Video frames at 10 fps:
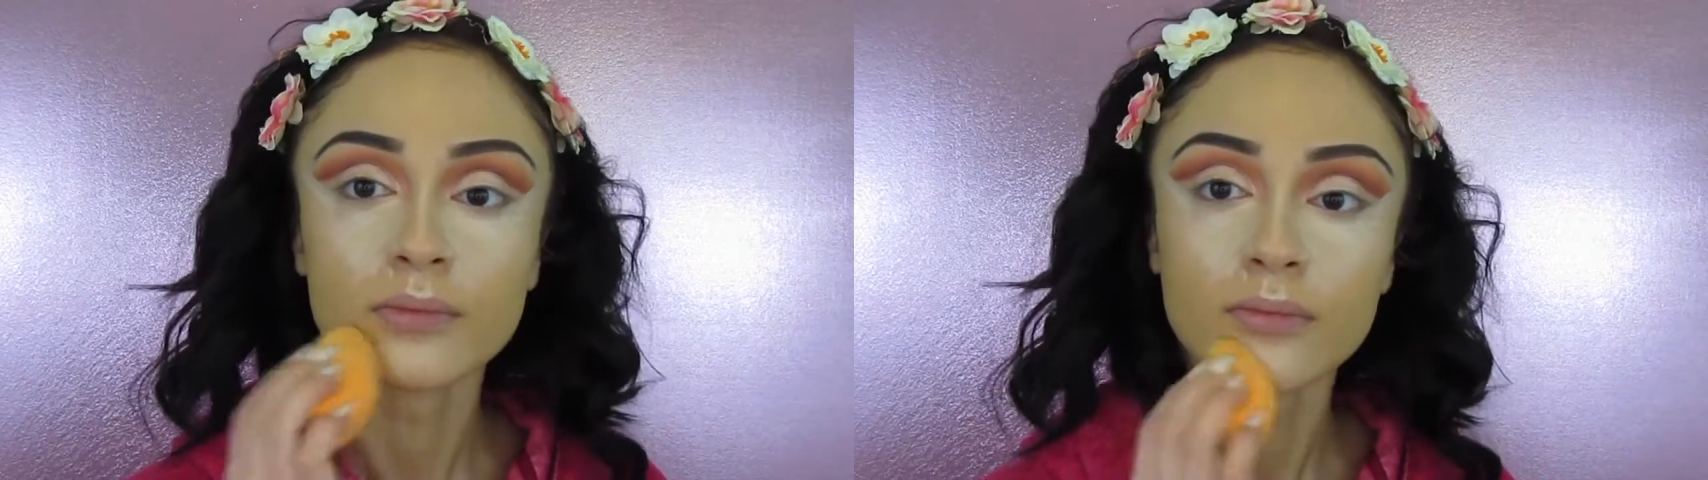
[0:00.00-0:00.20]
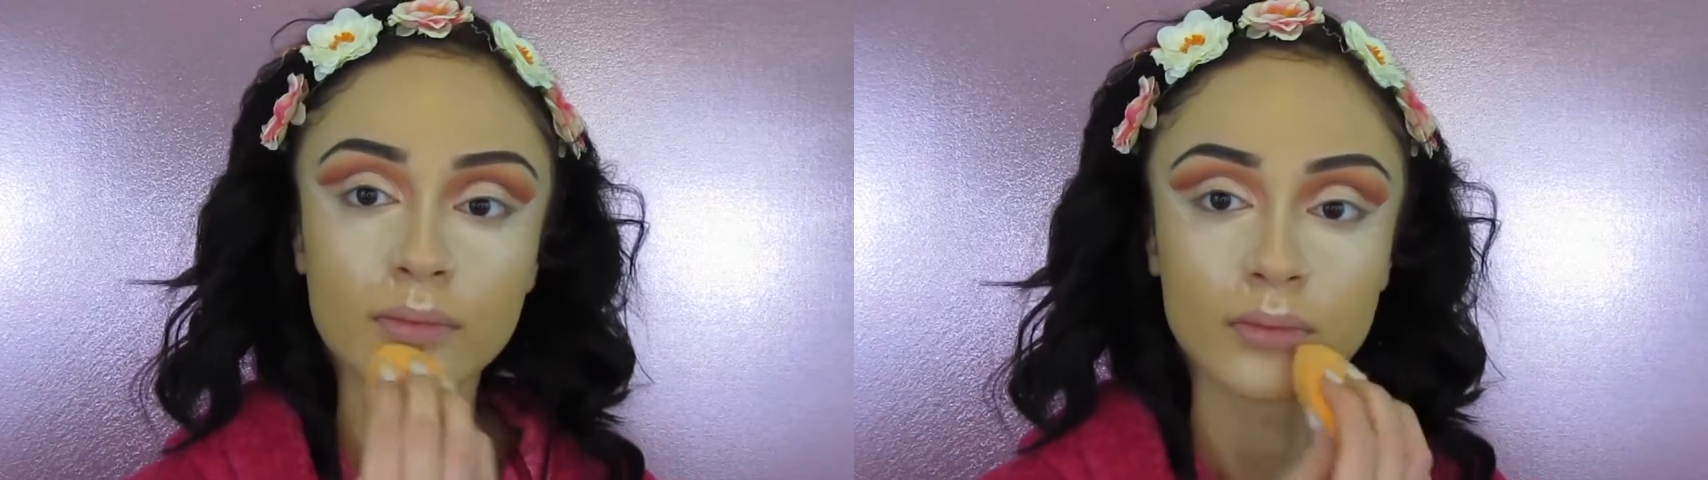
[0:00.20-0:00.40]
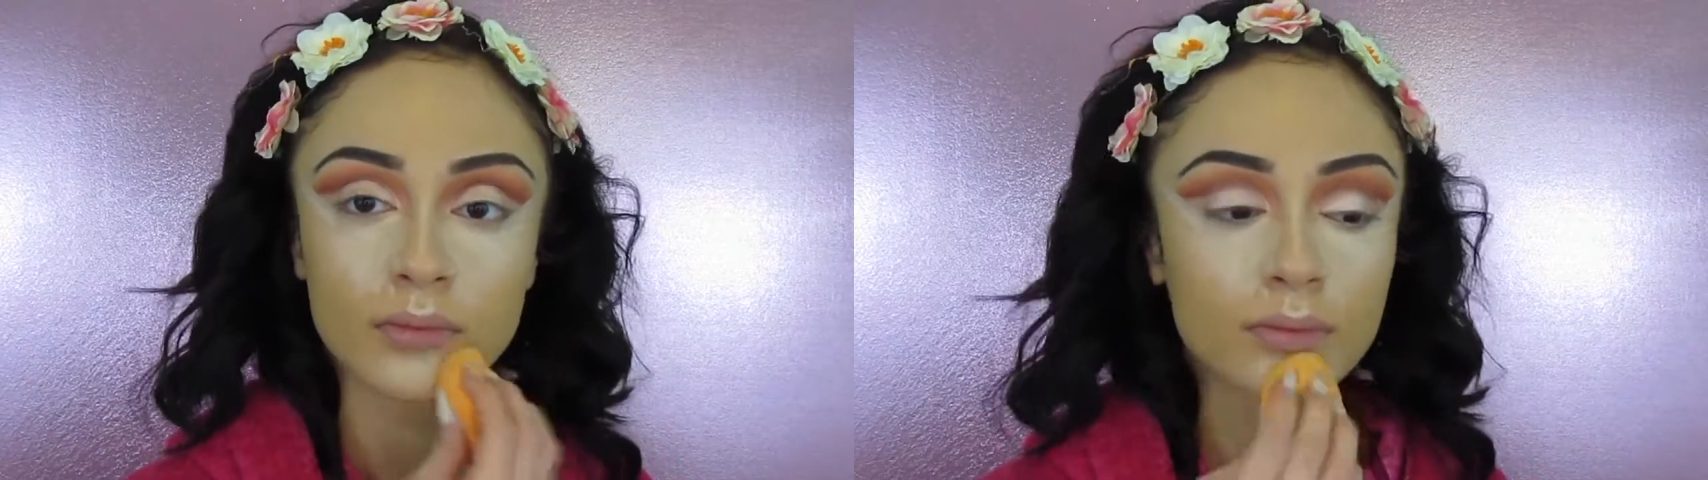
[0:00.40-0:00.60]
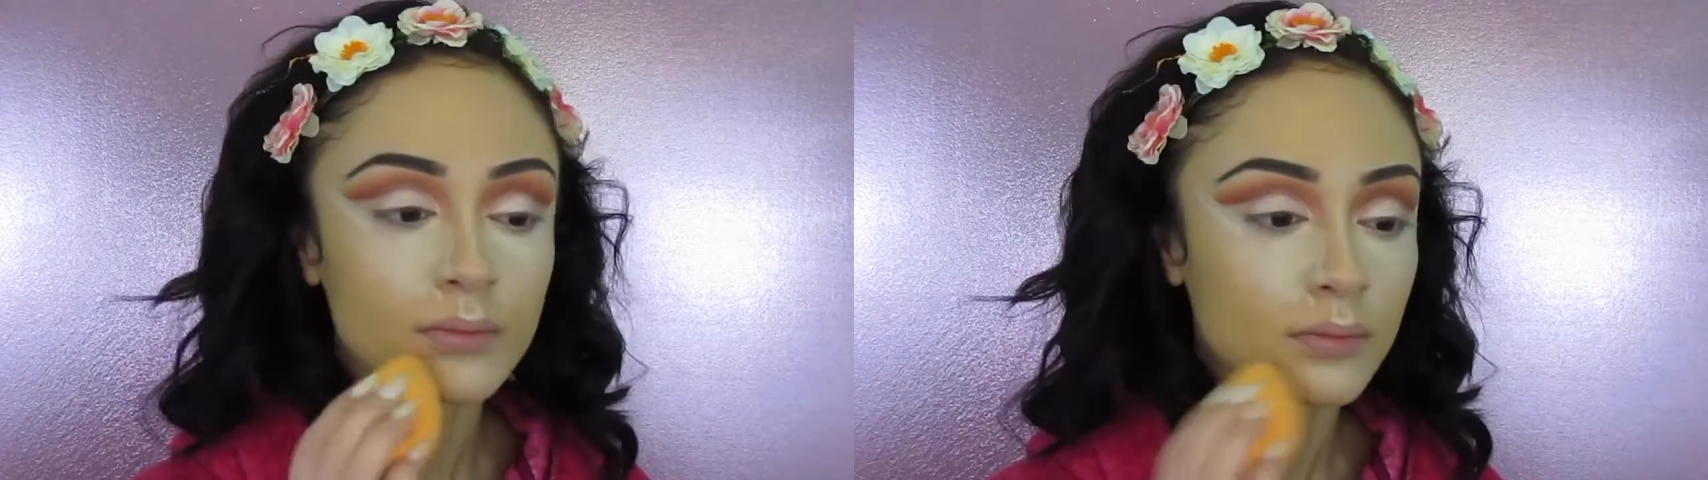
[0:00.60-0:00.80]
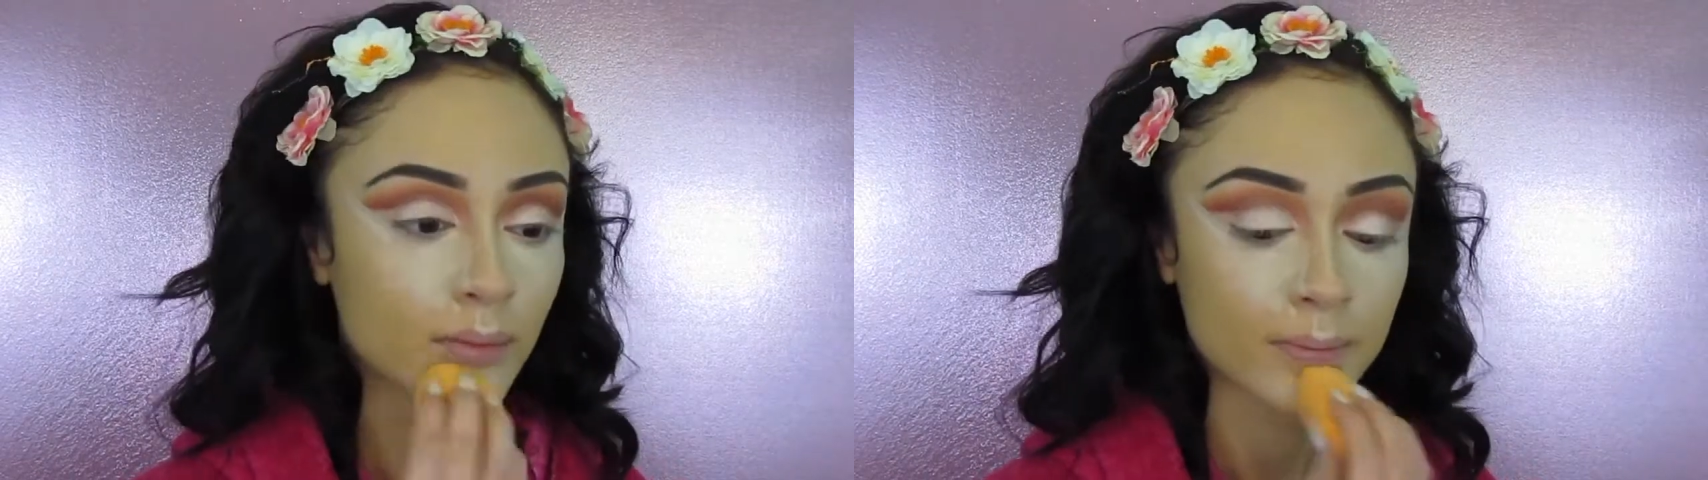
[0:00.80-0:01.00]
on my
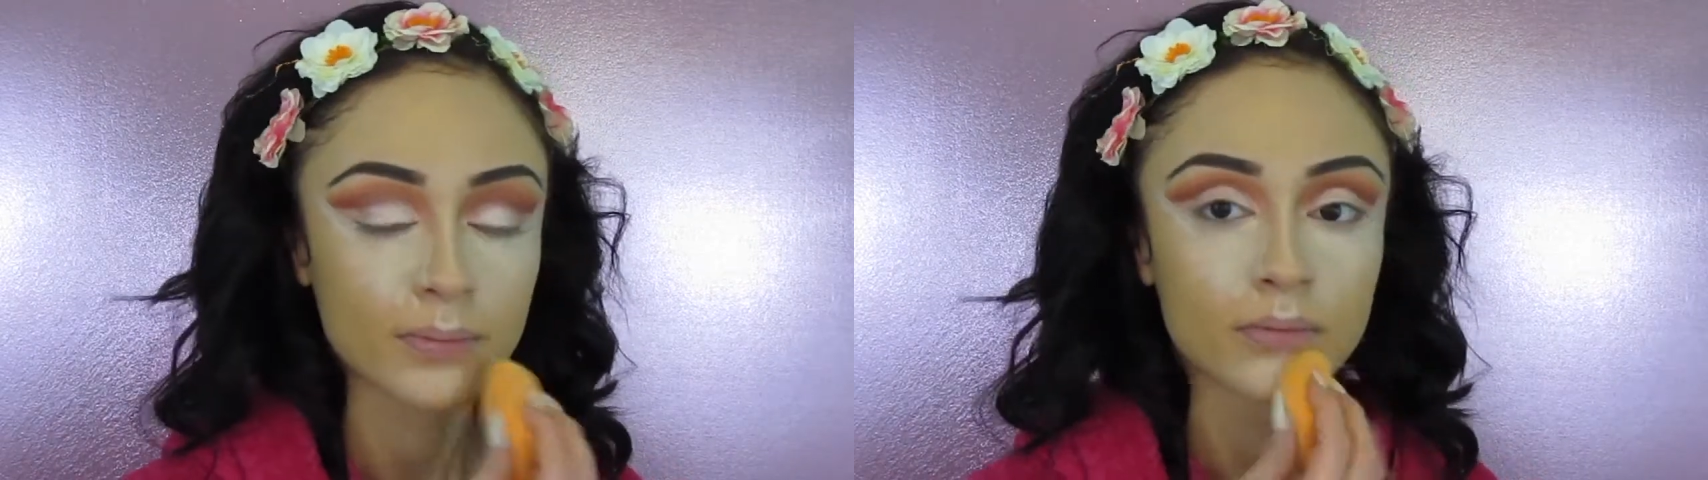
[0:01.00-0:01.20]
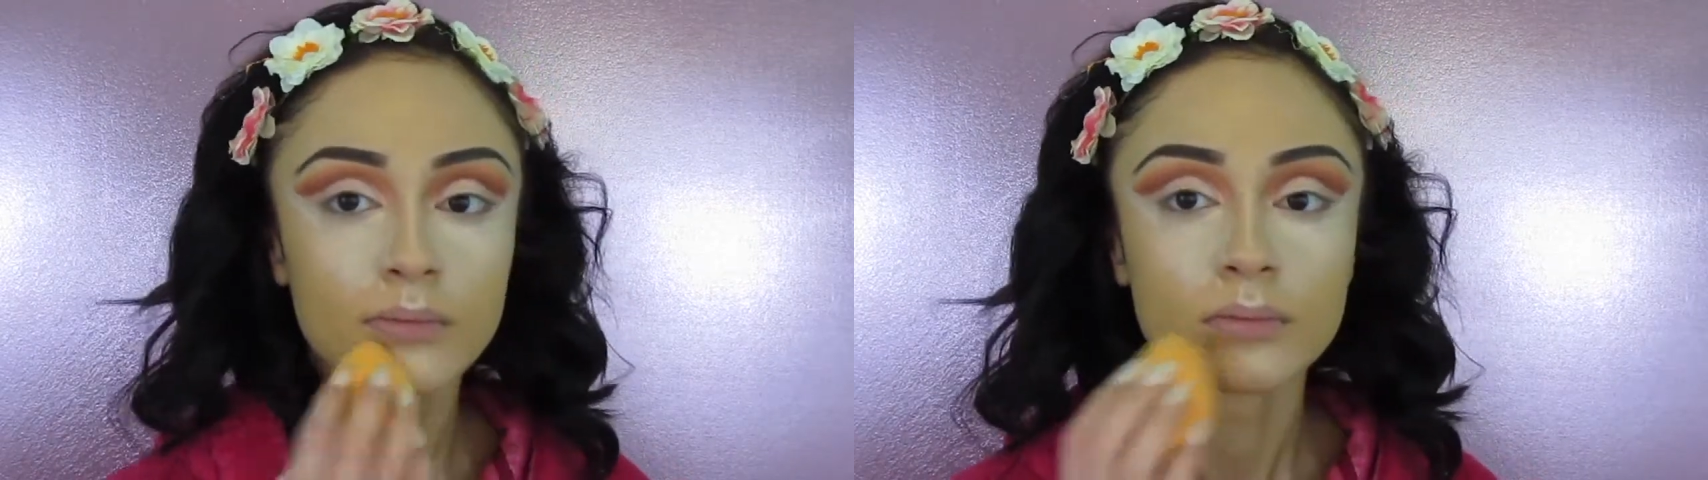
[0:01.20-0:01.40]
beauty blender